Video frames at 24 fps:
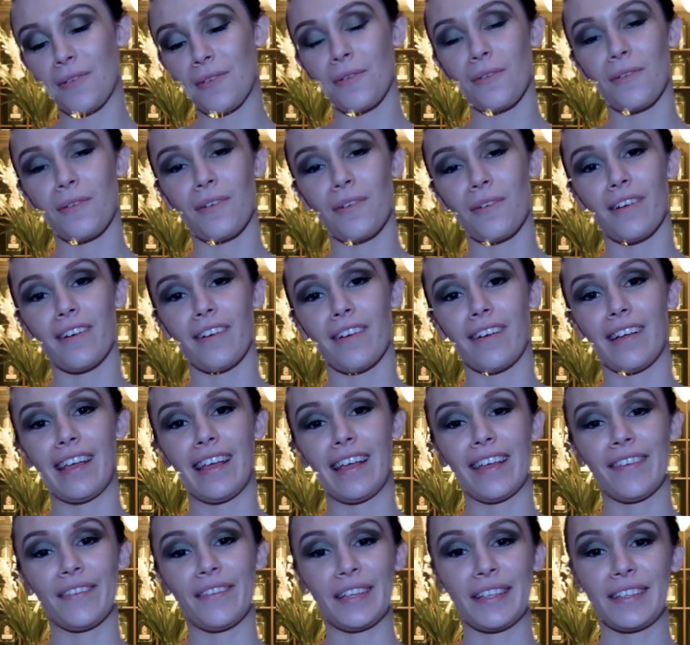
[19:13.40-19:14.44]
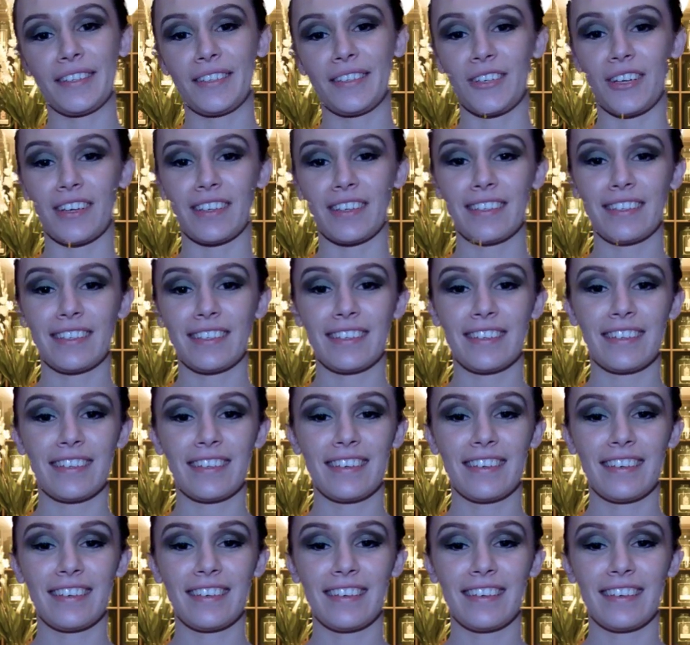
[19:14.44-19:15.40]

or if it's just